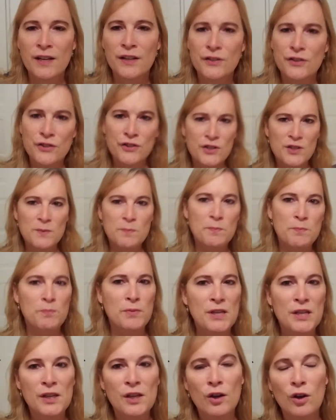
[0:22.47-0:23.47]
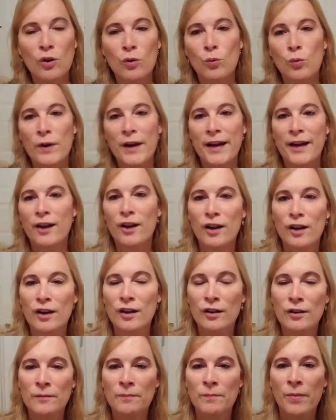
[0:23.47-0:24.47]
to just be
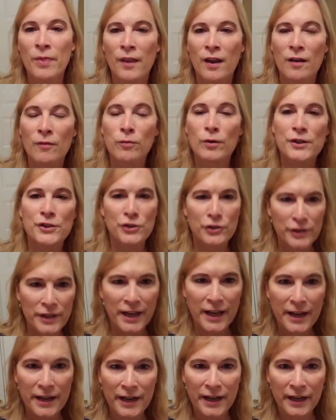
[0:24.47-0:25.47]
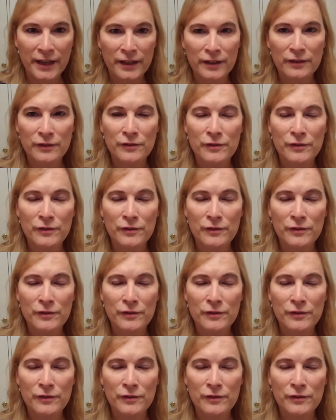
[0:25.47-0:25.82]
aware of what you're getting.